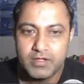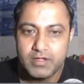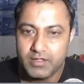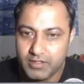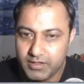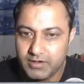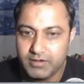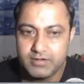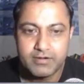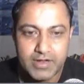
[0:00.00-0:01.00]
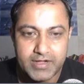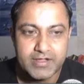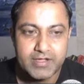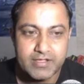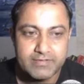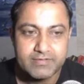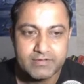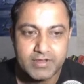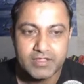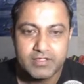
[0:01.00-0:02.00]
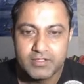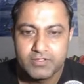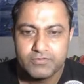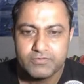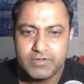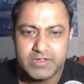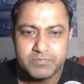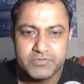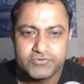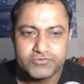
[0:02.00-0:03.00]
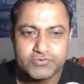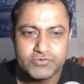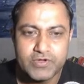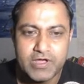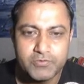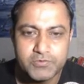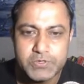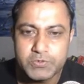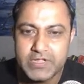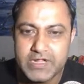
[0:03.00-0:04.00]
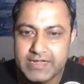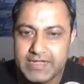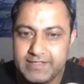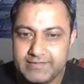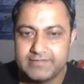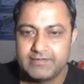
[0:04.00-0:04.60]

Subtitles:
I can write guys, right? So let me show you how to do that guys.